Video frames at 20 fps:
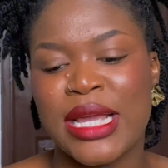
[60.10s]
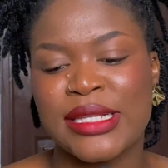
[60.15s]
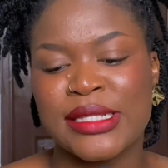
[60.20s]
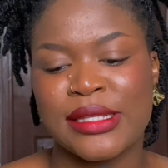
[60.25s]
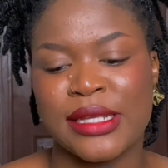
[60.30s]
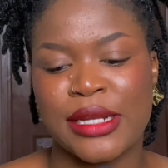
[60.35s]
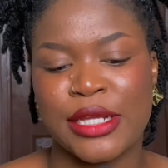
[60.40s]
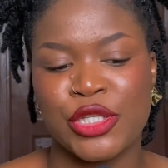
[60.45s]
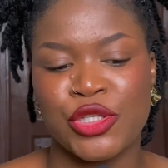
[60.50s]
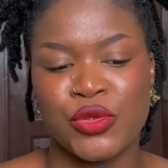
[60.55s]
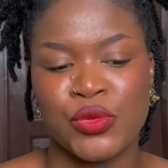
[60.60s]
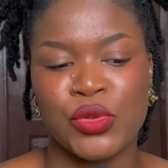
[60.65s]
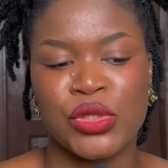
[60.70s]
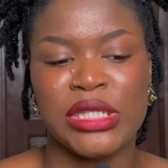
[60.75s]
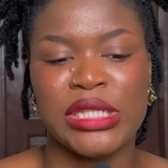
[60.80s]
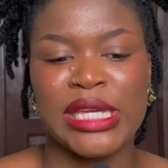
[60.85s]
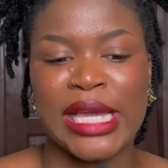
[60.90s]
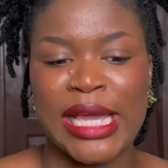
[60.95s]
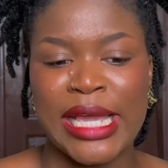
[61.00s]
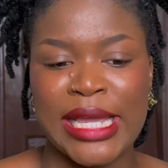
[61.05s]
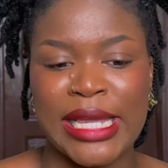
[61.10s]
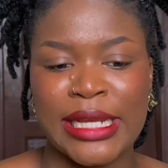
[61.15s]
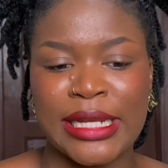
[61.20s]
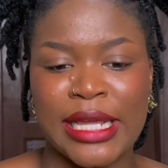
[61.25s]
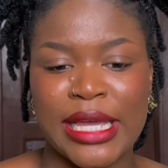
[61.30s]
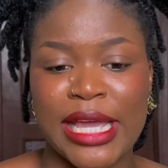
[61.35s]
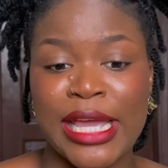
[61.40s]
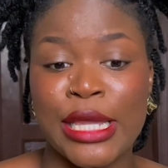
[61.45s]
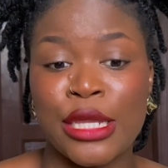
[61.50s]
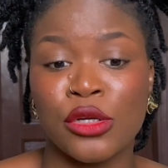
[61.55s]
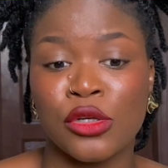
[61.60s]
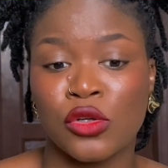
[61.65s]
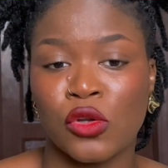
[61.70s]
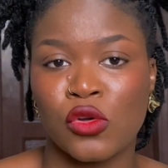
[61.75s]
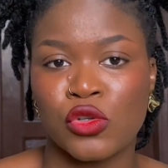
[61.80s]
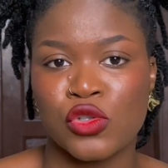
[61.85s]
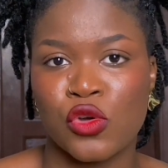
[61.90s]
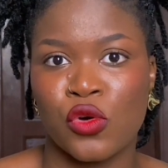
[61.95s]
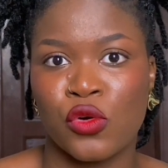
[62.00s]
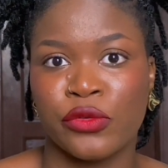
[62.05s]
started to gain a
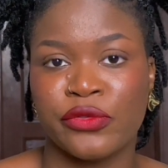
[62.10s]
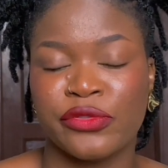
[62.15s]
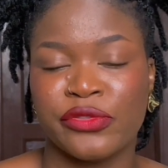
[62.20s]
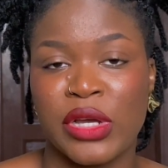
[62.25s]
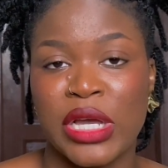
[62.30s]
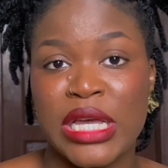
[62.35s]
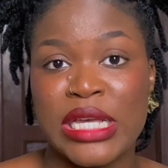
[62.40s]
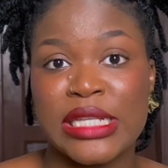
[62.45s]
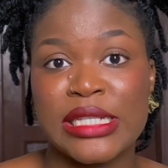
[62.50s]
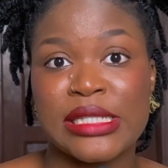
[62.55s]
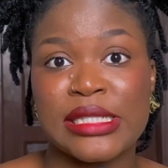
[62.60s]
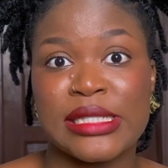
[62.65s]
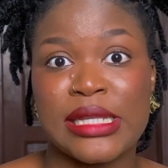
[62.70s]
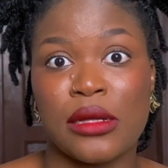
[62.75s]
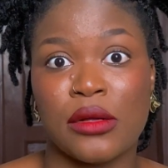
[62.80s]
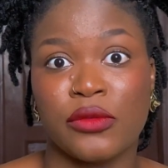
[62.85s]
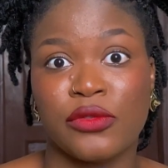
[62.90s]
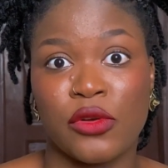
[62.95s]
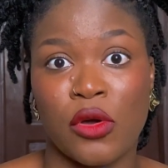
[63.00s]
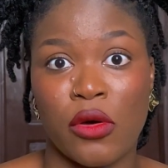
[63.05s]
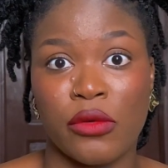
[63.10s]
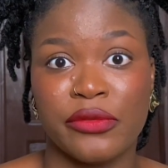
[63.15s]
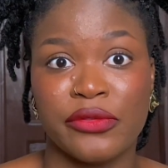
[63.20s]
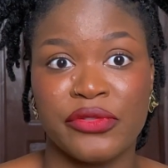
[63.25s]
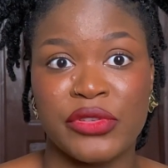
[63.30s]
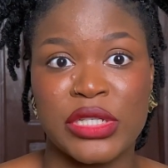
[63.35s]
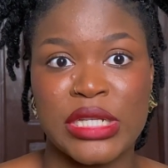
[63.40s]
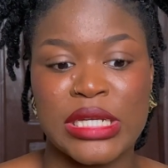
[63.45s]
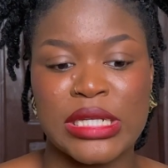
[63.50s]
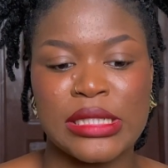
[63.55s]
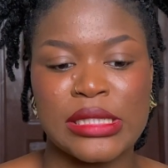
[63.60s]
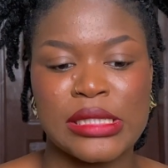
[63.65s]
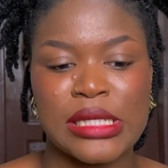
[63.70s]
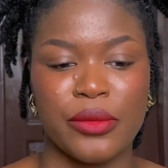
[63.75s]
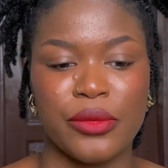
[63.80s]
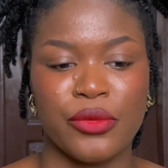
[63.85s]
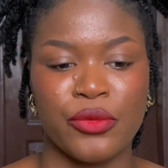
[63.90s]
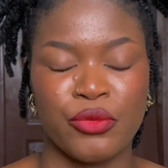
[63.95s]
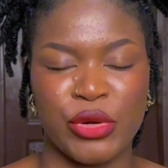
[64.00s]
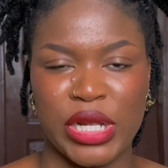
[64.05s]
lot of self confidence,
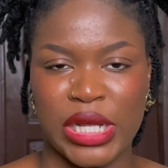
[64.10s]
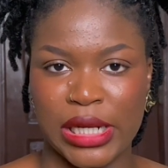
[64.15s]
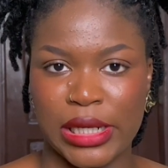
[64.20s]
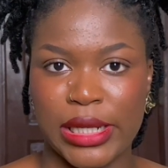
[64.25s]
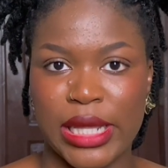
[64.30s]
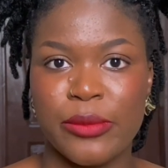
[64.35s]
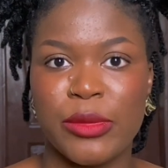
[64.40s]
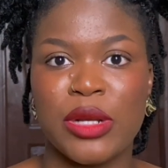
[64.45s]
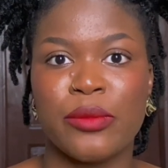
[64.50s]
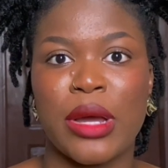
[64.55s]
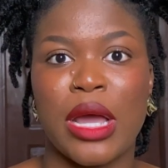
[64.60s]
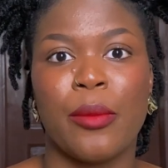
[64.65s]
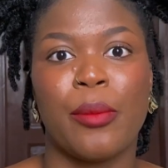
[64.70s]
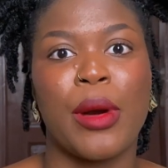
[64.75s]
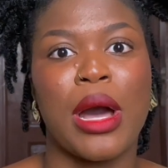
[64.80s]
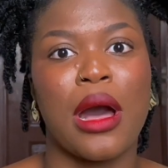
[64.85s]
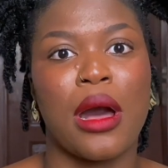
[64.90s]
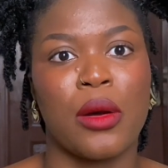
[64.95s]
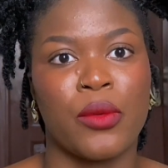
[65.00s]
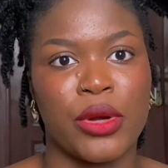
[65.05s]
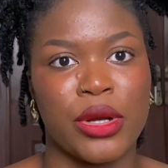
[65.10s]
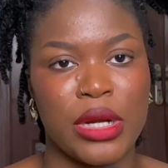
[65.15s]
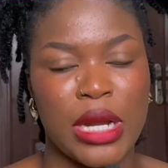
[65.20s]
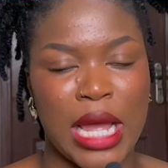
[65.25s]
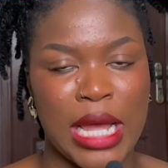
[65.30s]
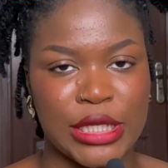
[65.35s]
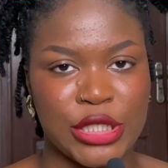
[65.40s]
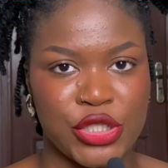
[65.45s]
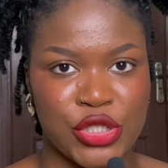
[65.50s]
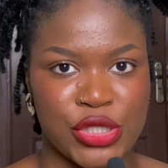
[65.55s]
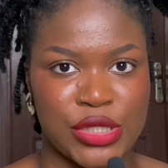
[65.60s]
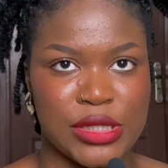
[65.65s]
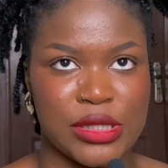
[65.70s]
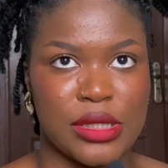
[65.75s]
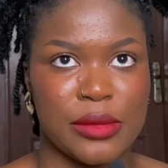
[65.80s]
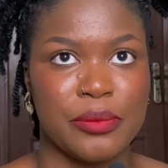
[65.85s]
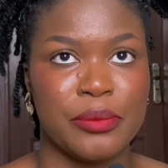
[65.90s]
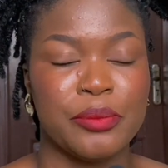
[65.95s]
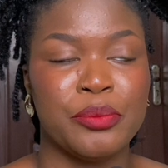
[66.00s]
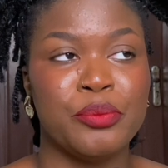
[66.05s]
reclaiming my power, and just
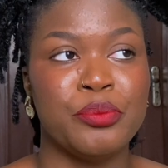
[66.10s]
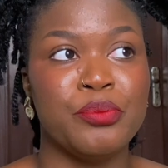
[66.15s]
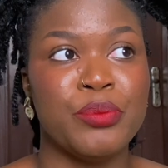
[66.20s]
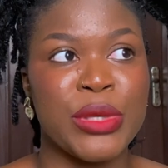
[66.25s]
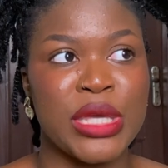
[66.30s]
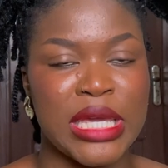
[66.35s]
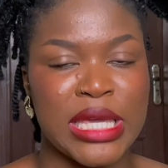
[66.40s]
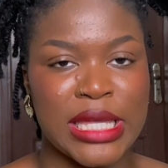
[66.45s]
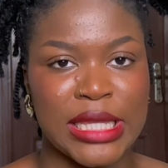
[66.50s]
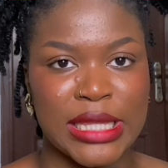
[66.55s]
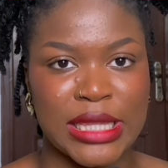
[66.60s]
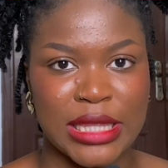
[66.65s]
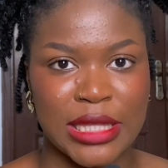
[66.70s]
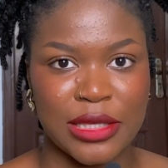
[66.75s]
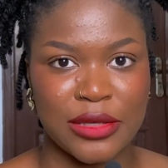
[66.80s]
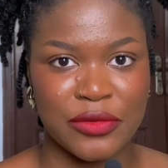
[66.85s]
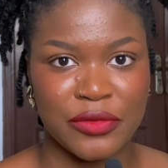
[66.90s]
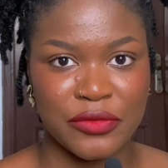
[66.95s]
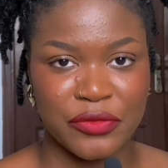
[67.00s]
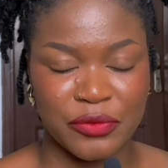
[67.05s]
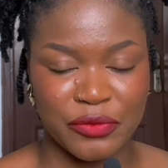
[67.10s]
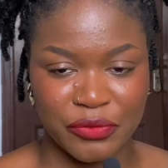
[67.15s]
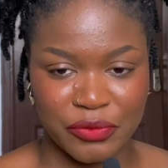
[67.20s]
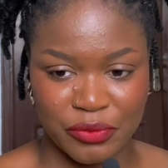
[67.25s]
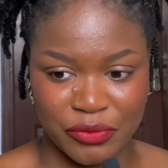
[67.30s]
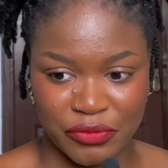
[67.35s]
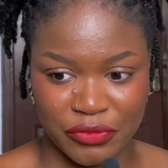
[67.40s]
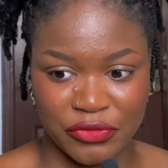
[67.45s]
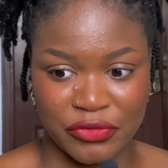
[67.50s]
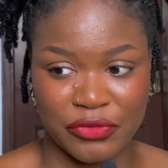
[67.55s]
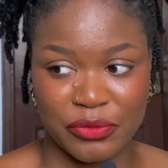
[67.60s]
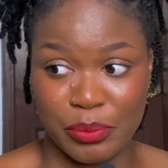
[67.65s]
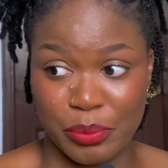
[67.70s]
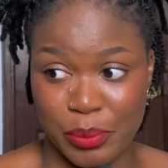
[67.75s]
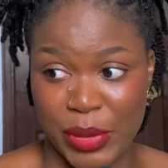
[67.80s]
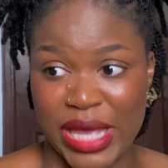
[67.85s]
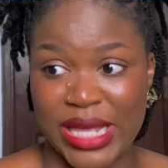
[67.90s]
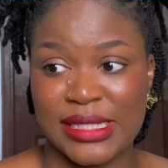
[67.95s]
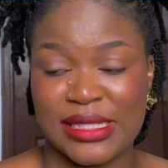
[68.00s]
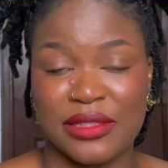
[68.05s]
being the
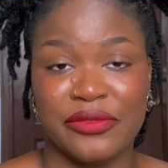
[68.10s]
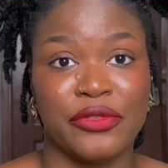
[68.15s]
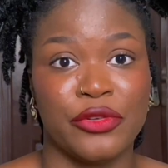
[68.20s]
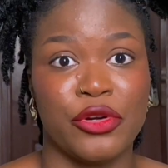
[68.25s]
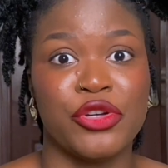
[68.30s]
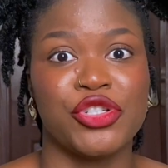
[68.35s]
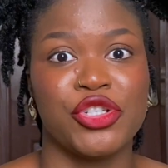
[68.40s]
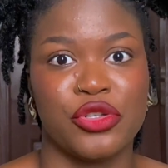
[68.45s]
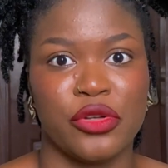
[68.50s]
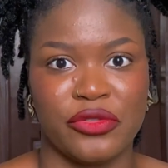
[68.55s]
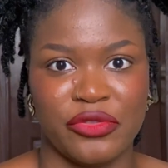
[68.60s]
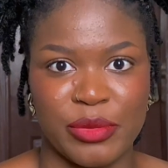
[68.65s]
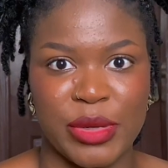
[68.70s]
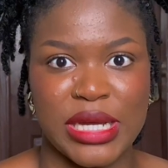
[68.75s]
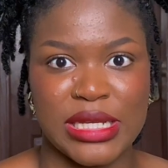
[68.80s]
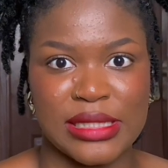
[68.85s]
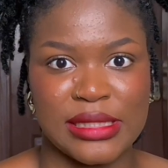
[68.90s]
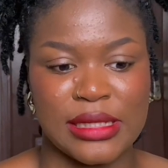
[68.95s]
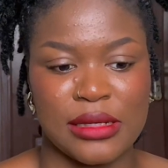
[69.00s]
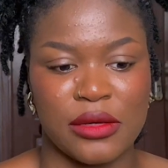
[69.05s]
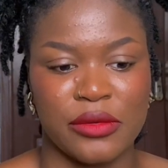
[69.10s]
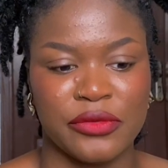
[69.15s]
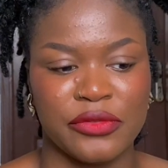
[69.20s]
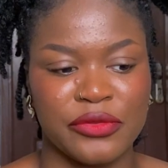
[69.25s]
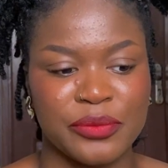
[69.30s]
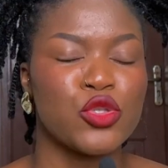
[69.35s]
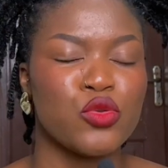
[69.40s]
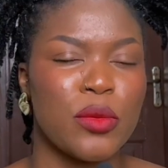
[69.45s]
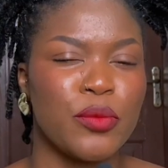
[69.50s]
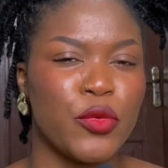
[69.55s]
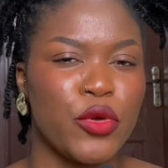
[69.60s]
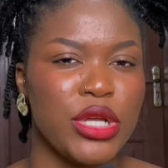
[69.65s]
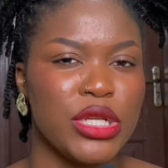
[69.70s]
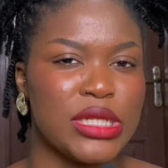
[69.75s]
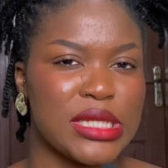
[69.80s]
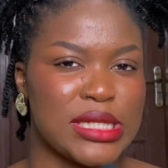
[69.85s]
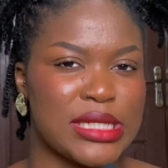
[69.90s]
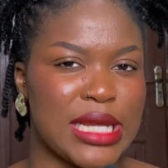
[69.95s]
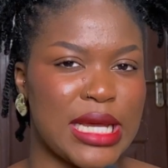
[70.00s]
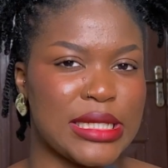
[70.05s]
best version of myself. So, I'm going to
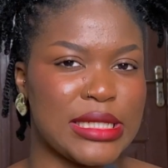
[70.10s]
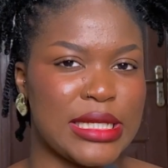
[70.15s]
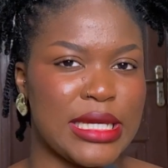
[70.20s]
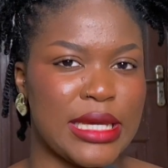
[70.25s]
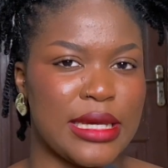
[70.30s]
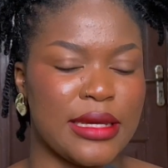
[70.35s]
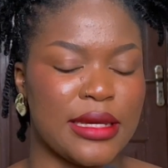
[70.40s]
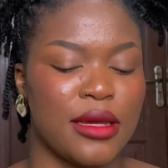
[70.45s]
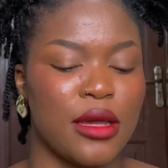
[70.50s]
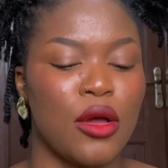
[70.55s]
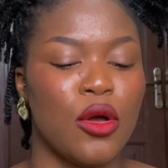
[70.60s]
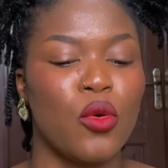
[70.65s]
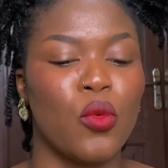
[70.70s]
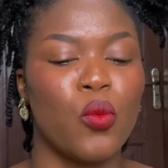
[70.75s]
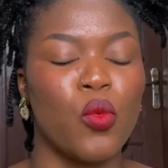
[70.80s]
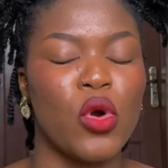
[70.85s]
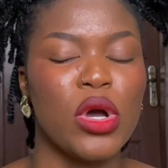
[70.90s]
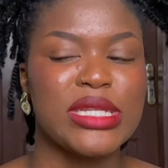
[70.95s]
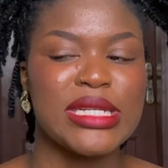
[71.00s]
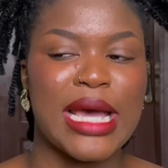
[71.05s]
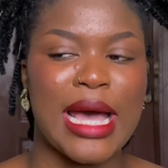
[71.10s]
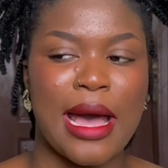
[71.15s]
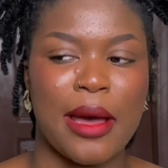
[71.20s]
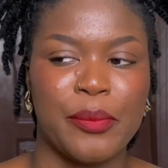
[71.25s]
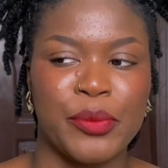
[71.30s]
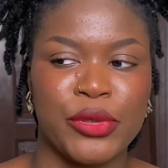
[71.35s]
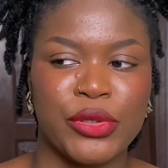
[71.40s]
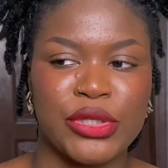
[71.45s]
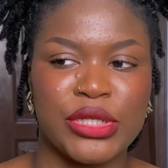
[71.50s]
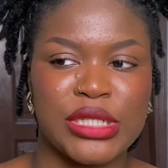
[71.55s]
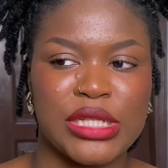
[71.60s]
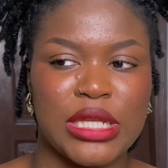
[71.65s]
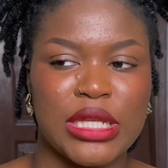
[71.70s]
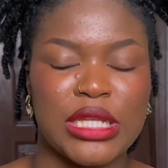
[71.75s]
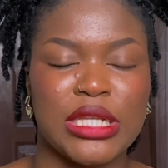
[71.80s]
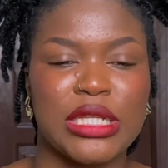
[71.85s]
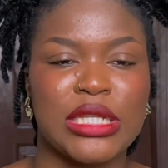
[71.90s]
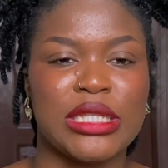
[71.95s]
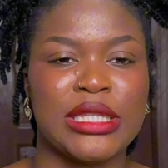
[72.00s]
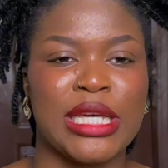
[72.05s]
start here. What happened
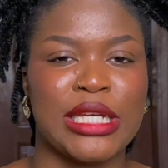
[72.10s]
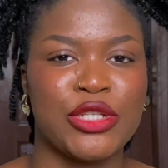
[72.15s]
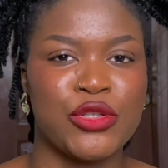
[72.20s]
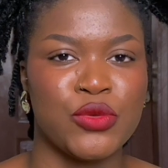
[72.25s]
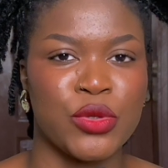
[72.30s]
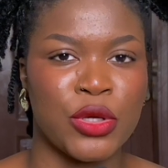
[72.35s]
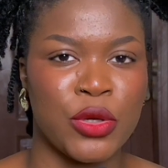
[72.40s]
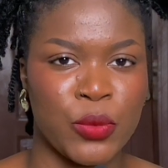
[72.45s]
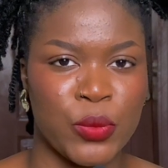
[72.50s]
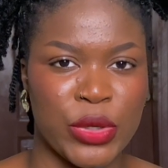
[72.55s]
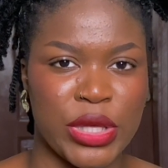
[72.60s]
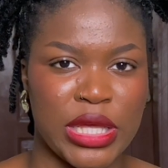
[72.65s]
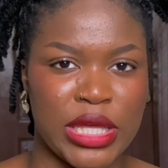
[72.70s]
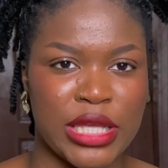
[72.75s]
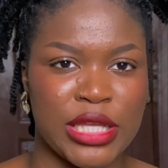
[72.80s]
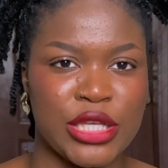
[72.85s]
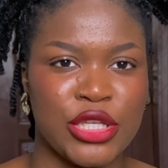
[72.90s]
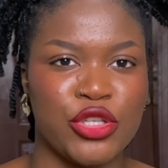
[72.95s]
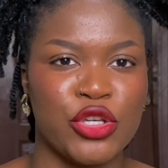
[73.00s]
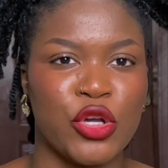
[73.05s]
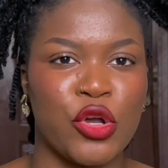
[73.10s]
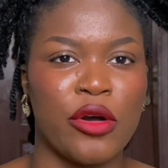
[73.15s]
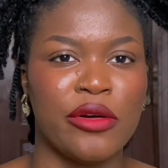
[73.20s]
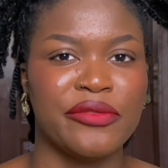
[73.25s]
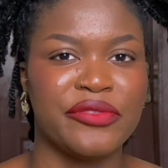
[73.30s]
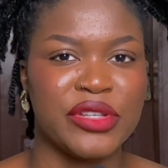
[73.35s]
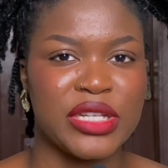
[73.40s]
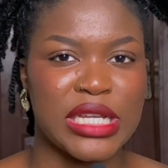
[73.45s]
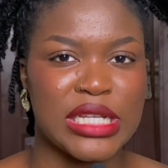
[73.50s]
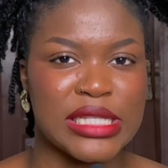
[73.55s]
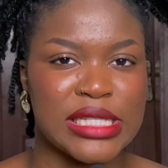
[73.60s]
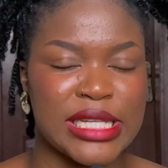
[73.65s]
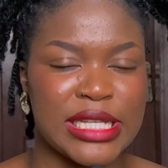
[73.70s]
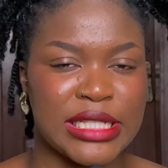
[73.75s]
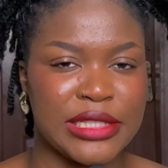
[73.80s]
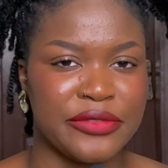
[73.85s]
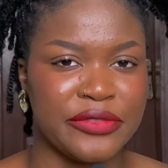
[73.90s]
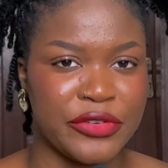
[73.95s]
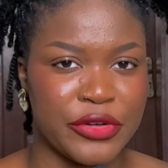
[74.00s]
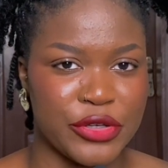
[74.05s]
that took away your confidence in
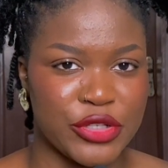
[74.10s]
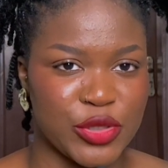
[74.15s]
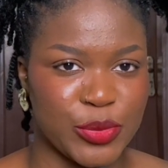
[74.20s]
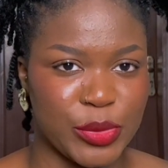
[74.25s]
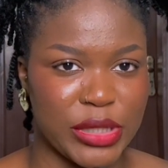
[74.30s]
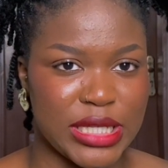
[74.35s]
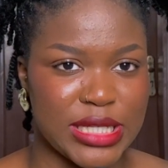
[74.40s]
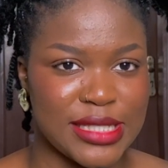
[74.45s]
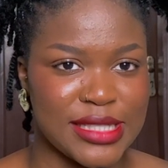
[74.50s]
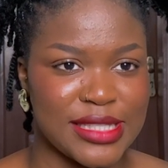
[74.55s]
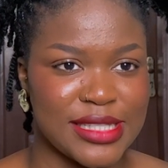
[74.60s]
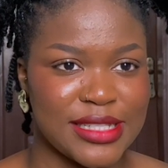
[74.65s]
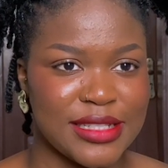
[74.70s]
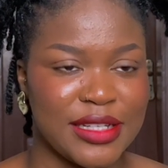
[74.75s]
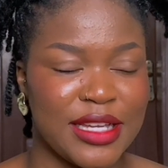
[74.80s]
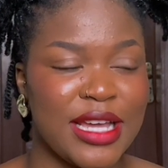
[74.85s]
the first place?